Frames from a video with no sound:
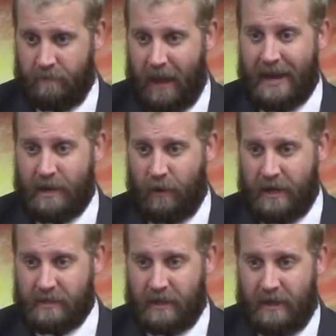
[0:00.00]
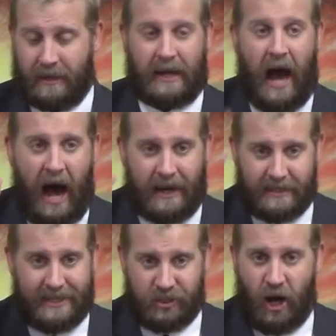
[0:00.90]
Anyways, God is
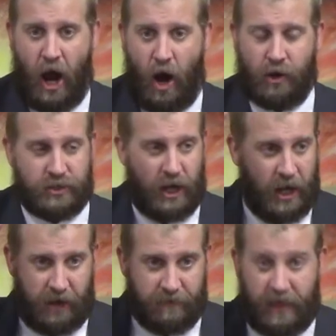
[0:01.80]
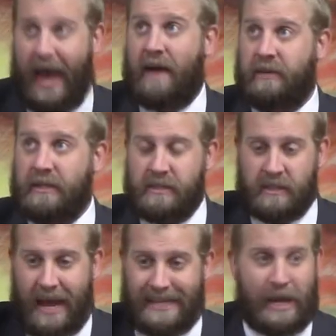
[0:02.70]
in charge of the heavens
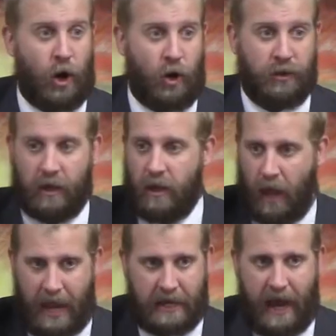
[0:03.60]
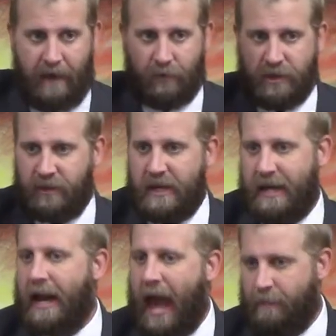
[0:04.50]
and the earth and everything
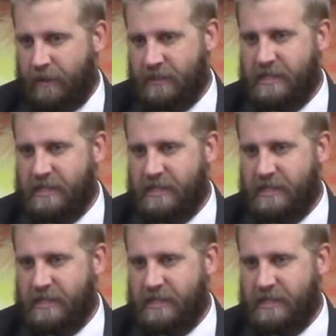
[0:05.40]
that happens.